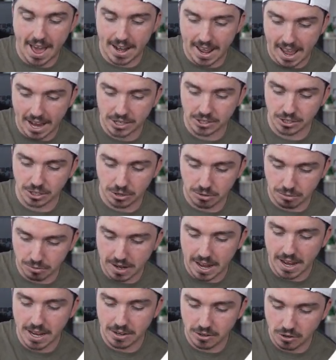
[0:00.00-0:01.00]
actually
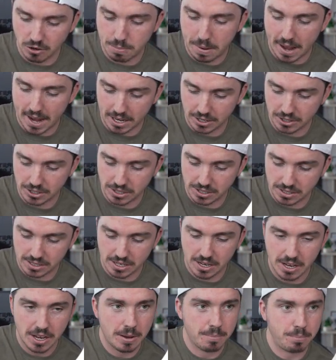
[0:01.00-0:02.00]
create new
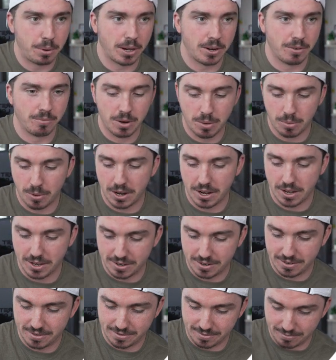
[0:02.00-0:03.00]
packages. But we want
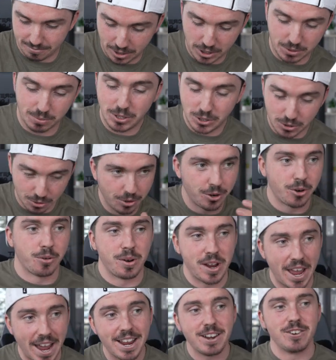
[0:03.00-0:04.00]
to, once we do
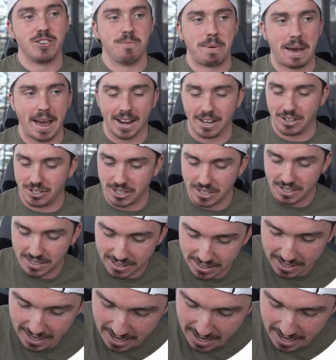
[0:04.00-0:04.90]
create new packages,